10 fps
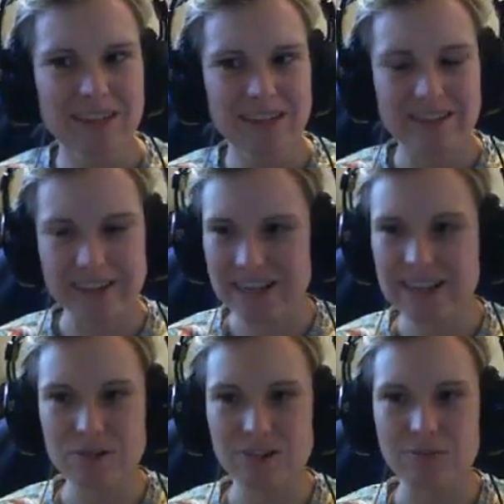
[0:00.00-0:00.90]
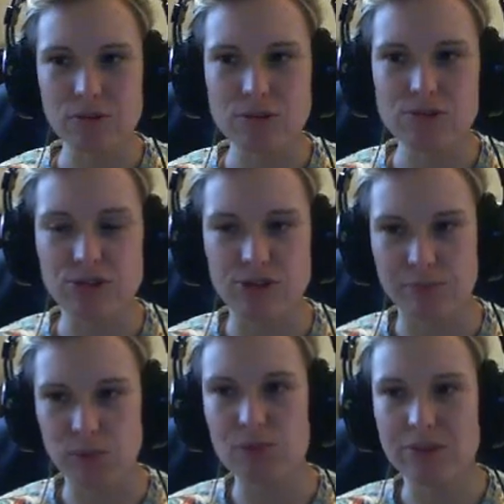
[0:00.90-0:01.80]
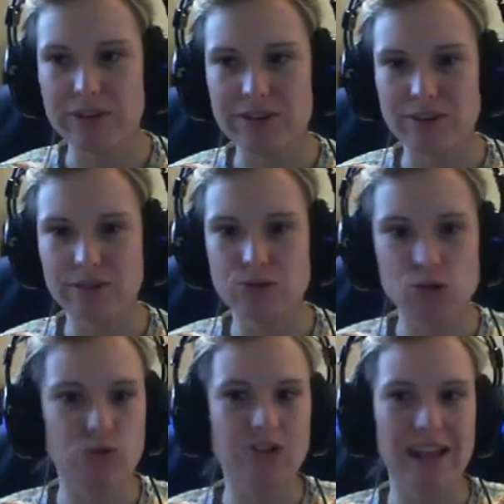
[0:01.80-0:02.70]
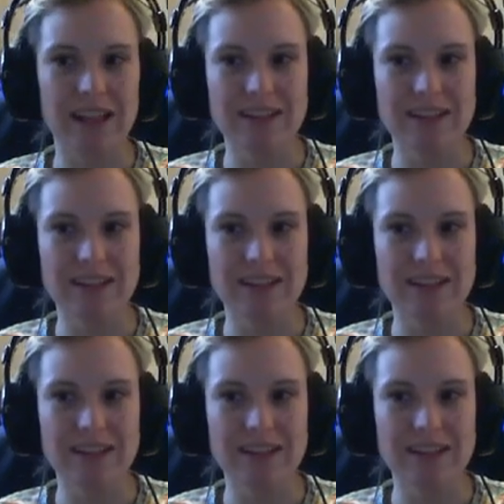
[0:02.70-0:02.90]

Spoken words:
clearly you're someone who's just bought these to sell.